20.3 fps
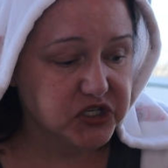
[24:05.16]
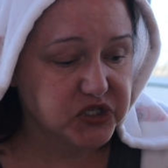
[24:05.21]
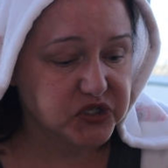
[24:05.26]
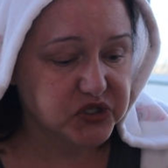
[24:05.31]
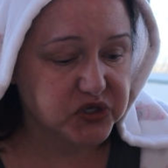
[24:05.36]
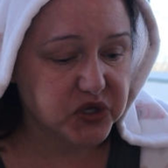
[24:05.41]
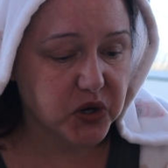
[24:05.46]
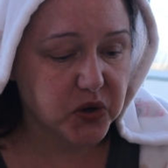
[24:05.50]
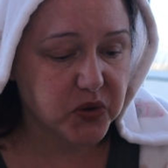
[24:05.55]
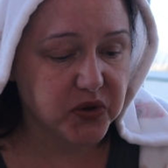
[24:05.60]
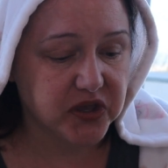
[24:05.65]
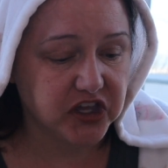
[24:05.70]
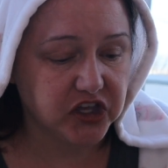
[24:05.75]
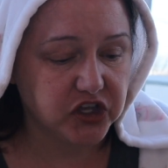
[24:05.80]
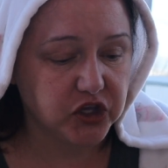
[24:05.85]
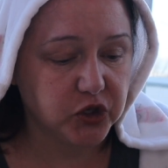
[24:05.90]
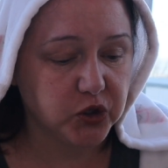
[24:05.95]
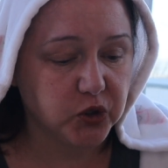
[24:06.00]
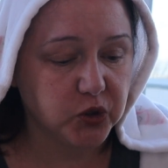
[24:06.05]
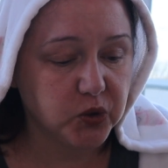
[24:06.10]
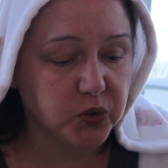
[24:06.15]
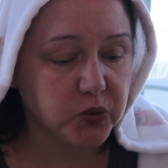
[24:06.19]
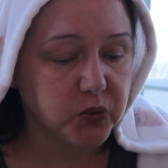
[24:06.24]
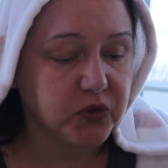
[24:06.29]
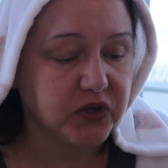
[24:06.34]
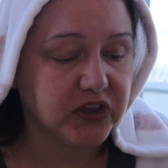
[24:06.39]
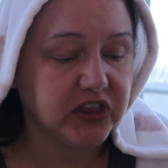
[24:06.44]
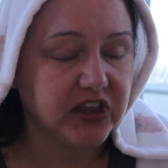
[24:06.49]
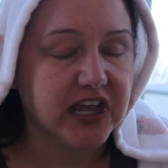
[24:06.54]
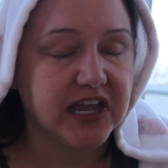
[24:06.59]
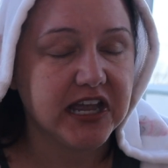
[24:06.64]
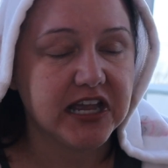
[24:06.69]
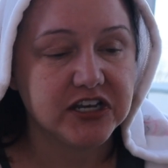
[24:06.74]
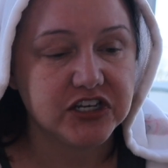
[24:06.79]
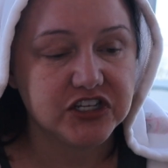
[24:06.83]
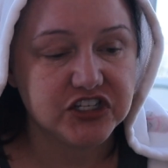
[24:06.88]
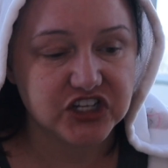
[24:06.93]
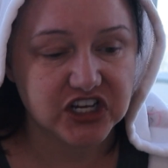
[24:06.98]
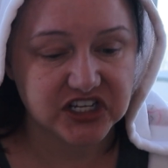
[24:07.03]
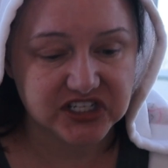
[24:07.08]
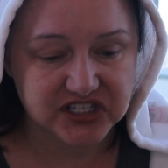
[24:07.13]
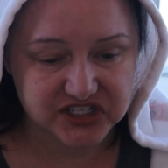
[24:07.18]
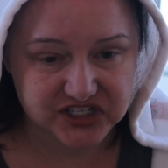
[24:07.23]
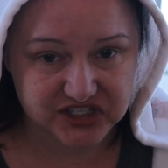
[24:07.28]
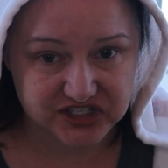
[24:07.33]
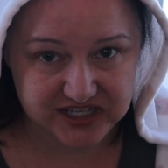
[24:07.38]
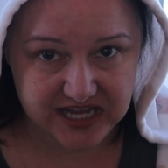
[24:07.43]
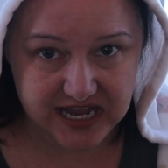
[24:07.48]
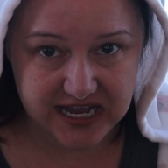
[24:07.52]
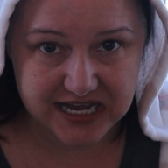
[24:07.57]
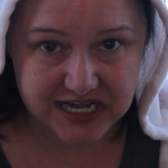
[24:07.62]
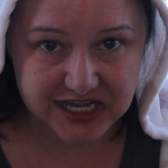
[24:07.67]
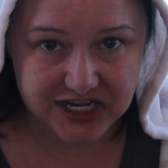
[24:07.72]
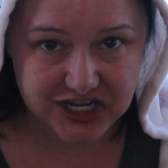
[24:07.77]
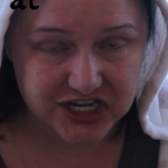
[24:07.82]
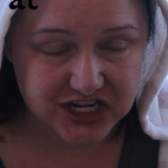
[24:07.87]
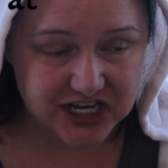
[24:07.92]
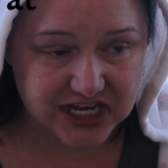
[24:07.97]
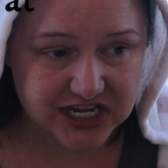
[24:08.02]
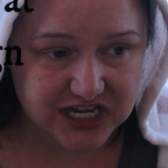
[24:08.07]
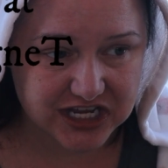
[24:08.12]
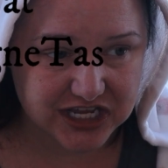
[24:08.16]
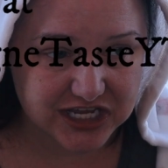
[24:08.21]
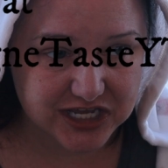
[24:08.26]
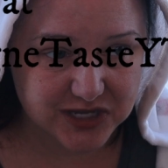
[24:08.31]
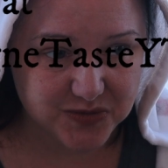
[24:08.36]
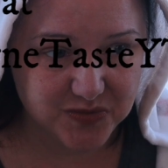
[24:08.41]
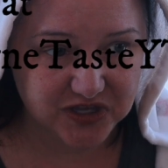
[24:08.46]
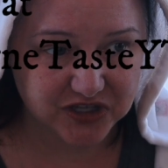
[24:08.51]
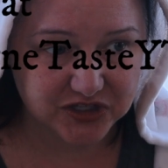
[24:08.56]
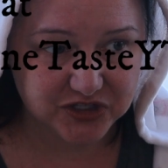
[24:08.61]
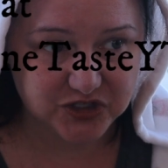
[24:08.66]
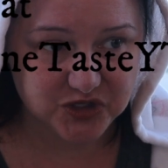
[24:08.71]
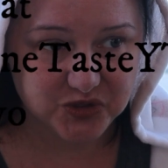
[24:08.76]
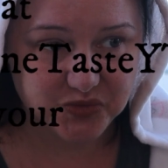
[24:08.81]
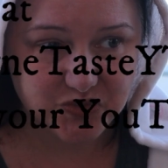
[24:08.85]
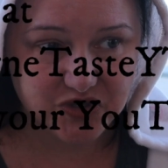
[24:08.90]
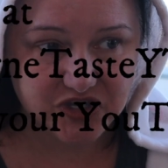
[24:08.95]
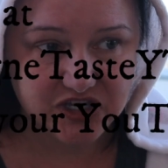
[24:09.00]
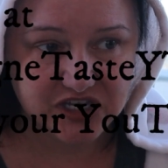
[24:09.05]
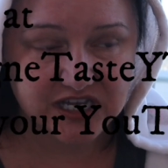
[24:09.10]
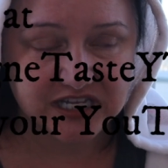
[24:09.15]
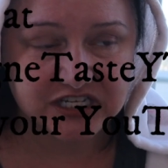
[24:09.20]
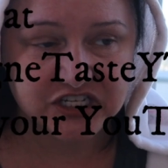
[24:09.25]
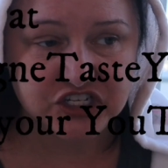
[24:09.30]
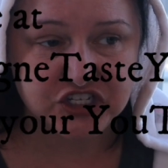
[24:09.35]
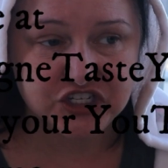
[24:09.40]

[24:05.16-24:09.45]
So you would then just send an email to me at